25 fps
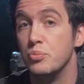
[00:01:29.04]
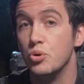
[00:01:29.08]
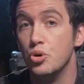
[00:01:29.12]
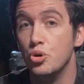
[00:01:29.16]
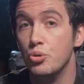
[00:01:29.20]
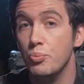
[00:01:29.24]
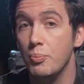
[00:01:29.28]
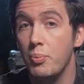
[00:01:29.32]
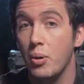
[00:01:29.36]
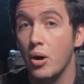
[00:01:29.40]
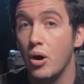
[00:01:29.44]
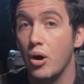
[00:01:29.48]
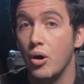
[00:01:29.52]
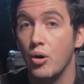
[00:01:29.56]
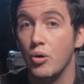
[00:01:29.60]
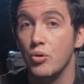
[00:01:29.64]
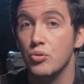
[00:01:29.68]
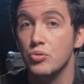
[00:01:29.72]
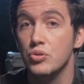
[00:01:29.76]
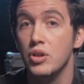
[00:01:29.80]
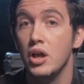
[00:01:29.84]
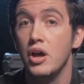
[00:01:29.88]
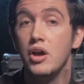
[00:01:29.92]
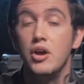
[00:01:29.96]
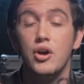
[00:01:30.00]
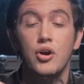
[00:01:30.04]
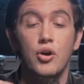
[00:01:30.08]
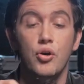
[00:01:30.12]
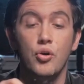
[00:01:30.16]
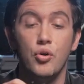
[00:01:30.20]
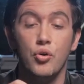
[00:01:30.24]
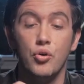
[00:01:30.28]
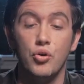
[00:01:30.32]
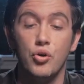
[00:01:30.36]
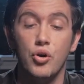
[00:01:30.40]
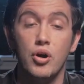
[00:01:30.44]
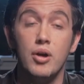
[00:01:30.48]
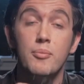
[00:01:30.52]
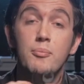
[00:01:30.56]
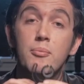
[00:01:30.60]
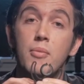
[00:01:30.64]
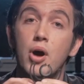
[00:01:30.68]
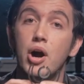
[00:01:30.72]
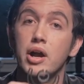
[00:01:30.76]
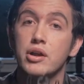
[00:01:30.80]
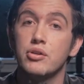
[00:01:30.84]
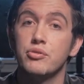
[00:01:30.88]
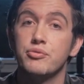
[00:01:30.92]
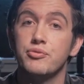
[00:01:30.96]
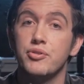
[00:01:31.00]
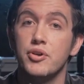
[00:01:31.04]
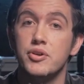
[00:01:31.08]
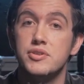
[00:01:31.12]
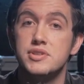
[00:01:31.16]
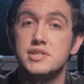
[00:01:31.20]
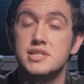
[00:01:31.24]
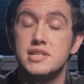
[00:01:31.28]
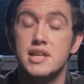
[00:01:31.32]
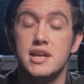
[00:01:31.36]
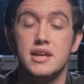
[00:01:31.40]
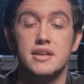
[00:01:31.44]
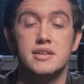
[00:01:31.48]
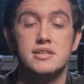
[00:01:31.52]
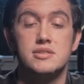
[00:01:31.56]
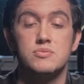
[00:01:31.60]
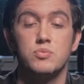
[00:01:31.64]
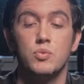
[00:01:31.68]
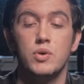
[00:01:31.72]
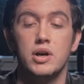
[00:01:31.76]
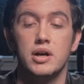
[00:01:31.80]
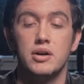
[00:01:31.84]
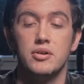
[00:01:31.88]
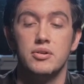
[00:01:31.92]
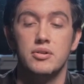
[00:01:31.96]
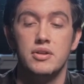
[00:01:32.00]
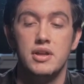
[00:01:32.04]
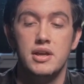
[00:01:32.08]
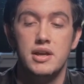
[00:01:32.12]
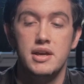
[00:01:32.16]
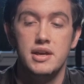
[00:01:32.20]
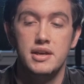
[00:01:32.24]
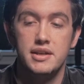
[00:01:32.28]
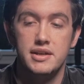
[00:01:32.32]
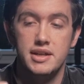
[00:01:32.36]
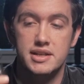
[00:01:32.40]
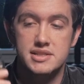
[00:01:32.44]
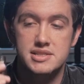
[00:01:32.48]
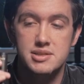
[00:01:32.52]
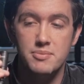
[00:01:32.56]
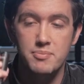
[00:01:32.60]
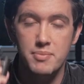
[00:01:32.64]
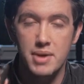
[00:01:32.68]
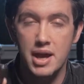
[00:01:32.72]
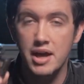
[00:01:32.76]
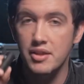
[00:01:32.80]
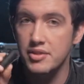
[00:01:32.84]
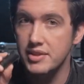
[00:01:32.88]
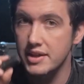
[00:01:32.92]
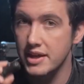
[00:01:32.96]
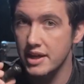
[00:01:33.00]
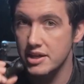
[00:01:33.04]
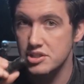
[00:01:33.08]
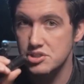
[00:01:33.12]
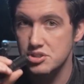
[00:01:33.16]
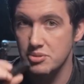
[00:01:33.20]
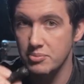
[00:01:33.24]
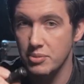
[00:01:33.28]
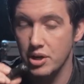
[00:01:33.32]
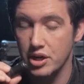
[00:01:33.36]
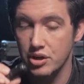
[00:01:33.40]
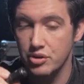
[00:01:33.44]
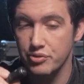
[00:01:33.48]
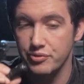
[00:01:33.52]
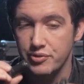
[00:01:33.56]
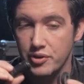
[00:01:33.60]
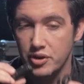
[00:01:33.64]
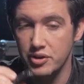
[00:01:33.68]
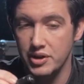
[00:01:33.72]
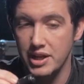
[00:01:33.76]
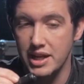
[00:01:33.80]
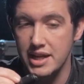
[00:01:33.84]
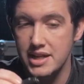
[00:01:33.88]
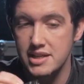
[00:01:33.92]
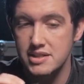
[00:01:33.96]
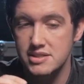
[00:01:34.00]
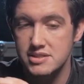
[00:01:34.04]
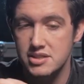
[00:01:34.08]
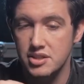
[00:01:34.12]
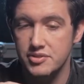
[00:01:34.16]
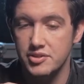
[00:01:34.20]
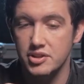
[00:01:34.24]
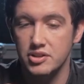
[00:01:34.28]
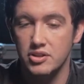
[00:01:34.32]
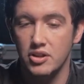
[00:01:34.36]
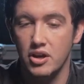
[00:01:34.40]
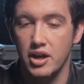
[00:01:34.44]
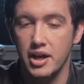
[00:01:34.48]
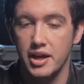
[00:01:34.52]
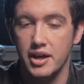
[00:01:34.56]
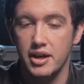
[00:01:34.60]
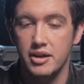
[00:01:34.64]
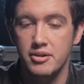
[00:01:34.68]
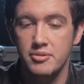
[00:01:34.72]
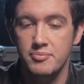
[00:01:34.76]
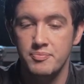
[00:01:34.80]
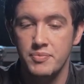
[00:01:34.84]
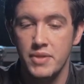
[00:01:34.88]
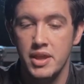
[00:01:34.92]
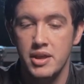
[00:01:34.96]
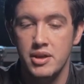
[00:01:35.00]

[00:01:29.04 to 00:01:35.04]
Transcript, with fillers: boom pole or microphone stand as well. Now, to mount the actual microphone into the Lyre,